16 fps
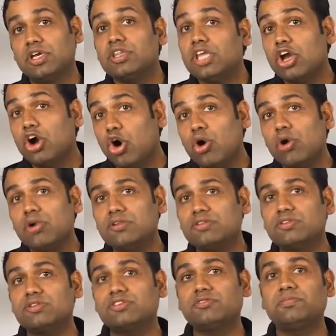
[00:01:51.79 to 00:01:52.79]
They
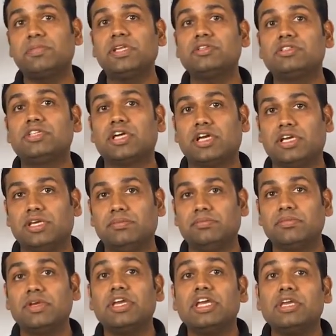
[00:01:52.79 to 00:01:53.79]
also spend
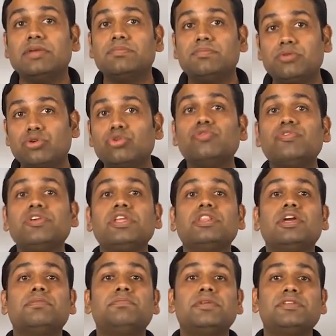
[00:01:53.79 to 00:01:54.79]
time improving
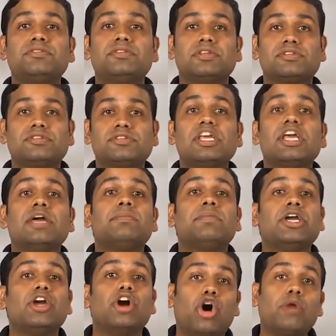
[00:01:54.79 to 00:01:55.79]
their business
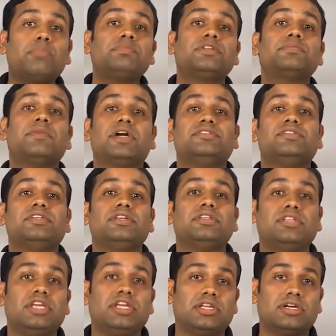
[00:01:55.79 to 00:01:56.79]
by
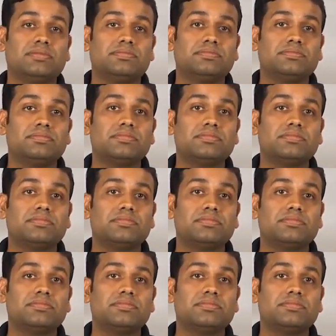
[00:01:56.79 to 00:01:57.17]
optimizing data.